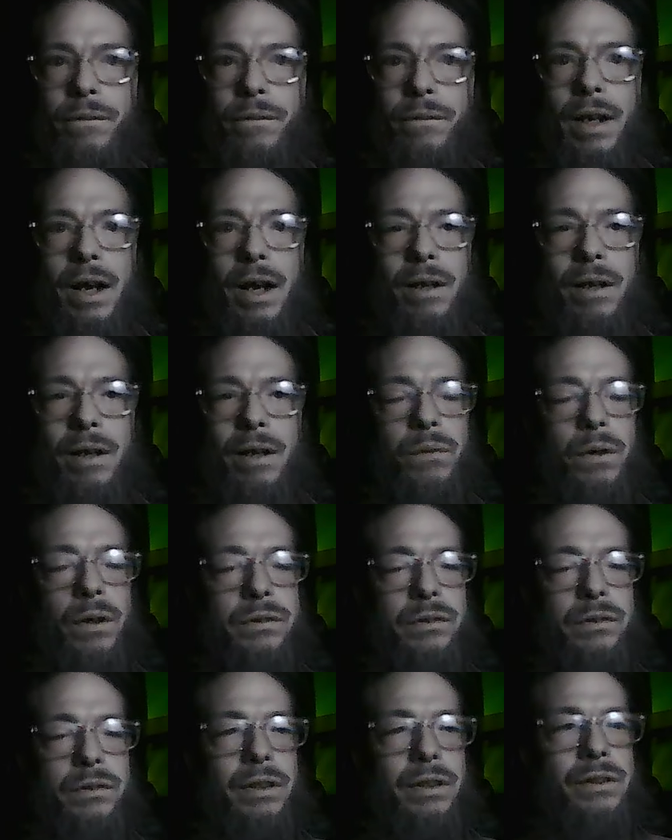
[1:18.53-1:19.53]
I
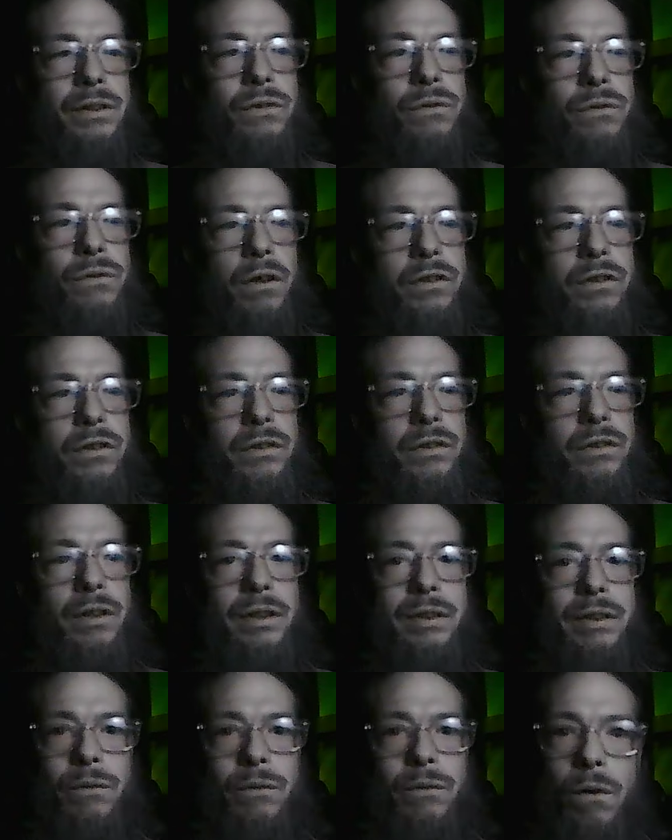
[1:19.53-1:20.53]
followed instructions
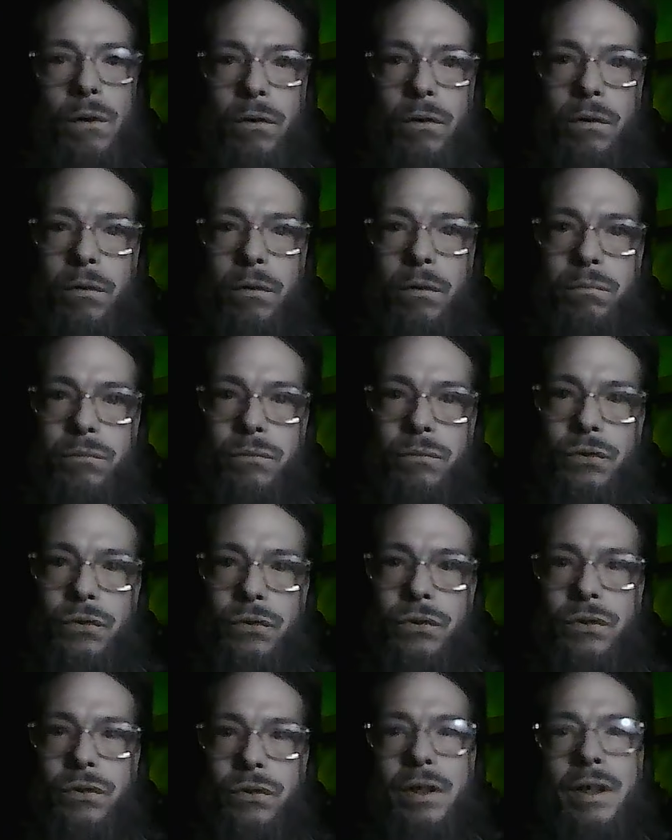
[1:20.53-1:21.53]
on the
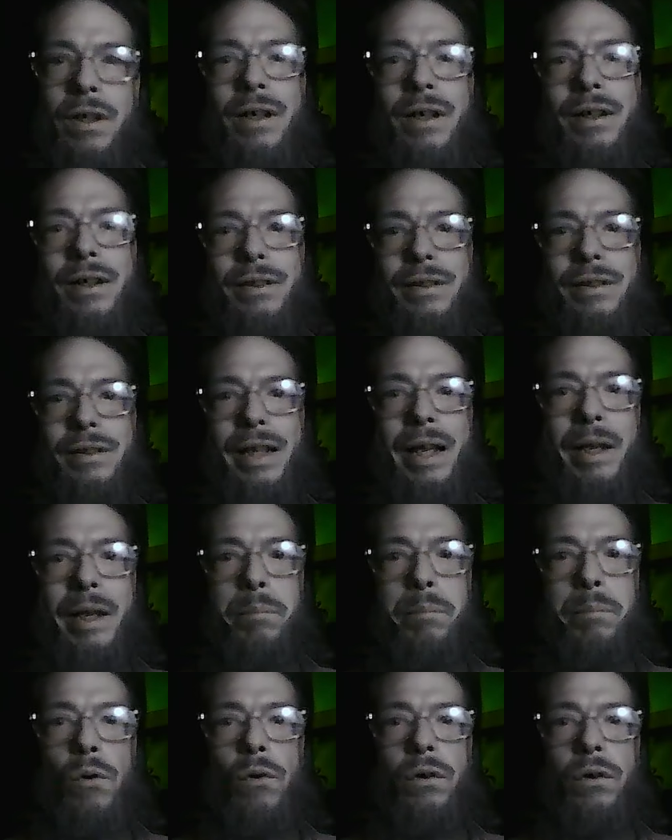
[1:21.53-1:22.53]
forums, they
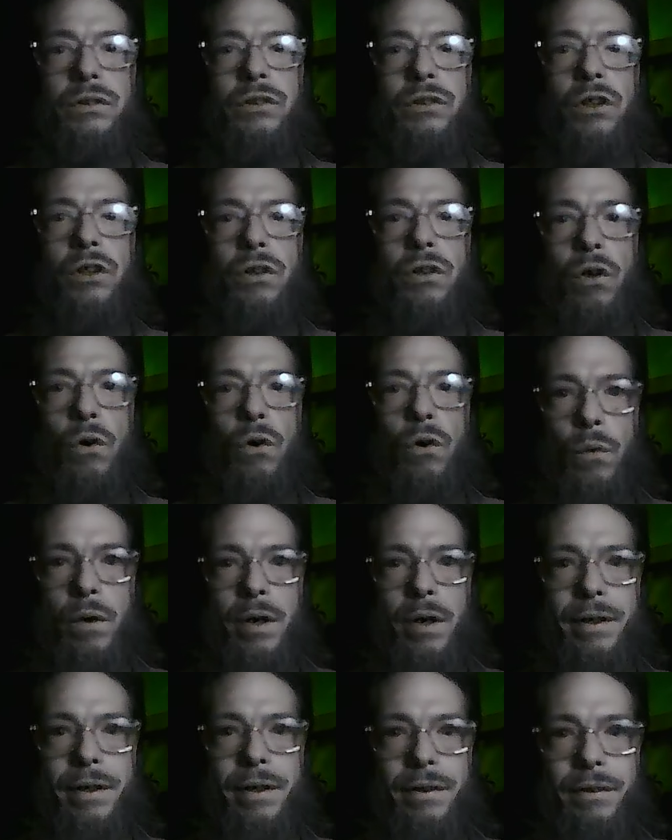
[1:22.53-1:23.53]
point to
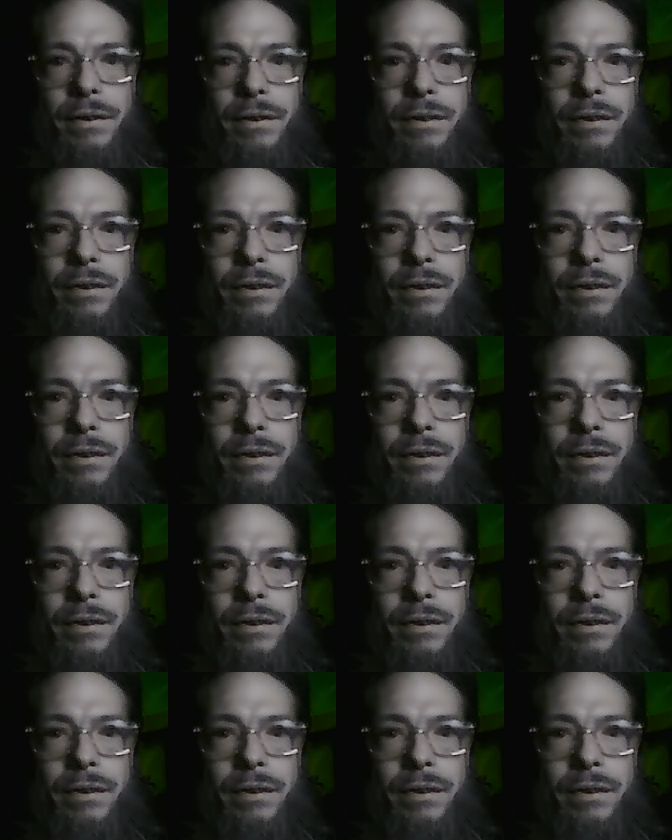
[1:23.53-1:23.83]
nowhere,